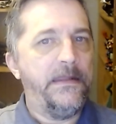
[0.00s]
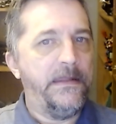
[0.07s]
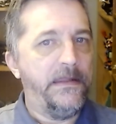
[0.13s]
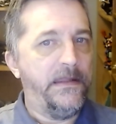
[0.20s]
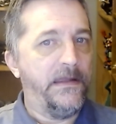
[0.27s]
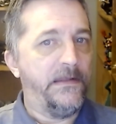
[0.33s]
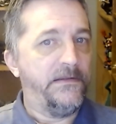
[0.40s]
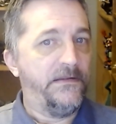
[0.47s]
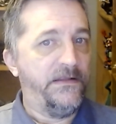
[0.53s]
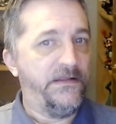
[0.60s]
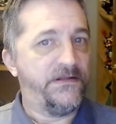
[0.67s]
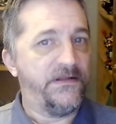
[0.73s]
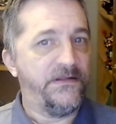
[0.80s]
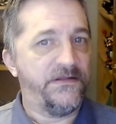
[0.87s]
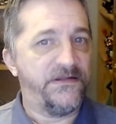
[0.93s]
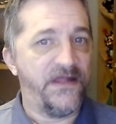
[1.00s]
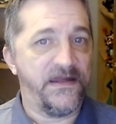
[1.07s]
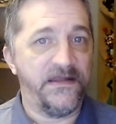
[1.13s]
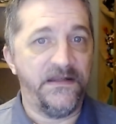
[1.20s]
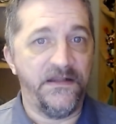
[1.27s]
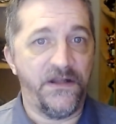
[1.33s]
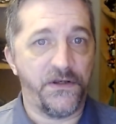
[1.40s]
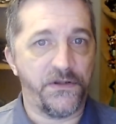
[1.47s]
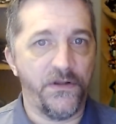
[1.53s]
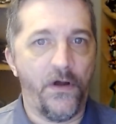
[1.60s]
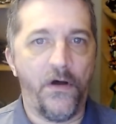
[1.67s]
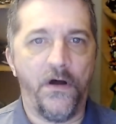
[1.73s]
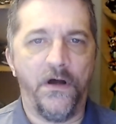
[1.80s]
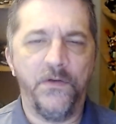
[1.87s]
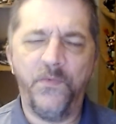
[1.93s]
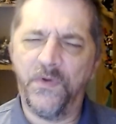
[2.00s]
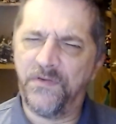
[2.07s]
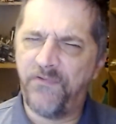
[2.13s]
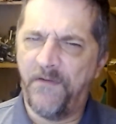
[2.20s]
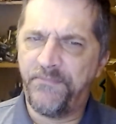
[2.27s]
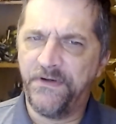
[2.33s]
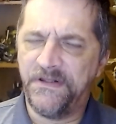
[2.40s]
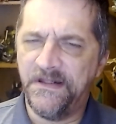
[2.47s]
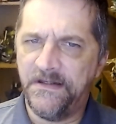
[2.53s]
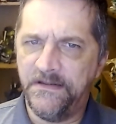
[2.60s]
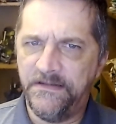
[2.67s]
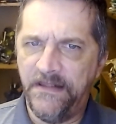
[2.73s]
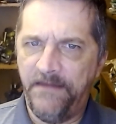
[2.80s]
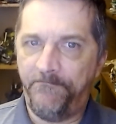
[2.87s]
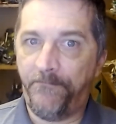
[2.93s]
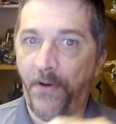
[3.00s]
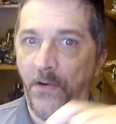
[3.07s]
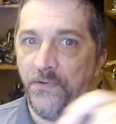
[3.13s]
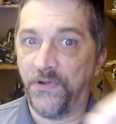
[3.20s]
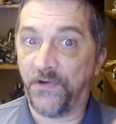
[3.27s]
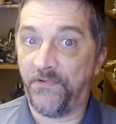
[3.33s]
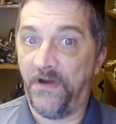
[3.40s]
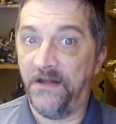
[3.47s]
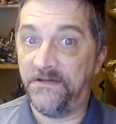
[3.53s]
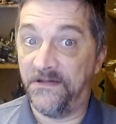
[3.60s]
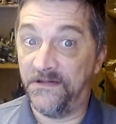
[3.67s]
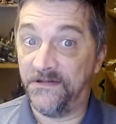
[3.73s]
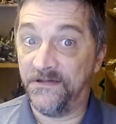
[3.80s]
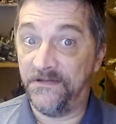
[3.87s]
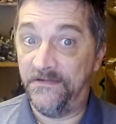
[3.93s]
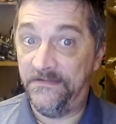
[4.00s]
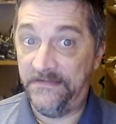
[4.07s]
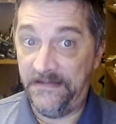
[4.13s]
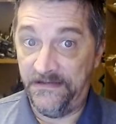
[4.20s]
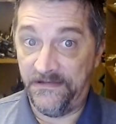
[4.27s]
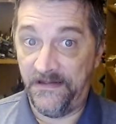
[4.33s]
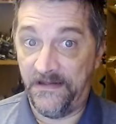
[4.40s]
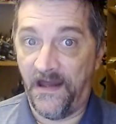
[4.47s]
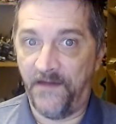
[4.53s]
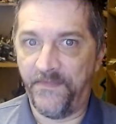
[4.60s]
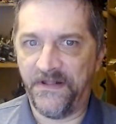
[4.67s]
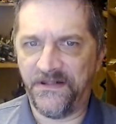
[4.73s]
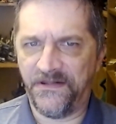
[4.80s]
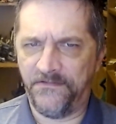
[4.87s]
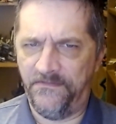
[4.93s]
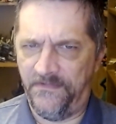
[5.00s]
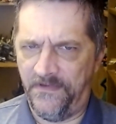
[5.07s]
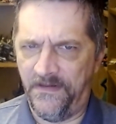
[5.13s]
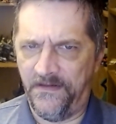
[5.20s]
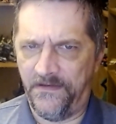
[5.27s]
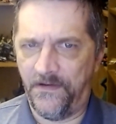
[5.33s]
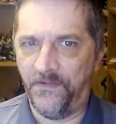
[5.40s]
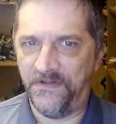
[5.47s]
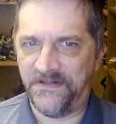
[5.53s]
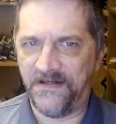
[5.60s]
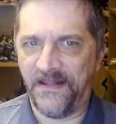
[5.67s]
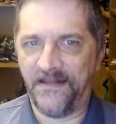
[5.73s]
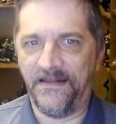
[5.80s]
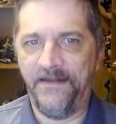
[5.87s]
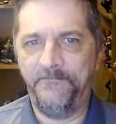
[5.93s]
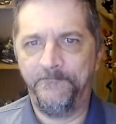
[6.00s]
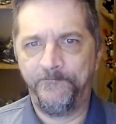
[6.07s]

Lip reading: at least in 2nd edition on, which represented the post-crisis DC Comics, coincidentally.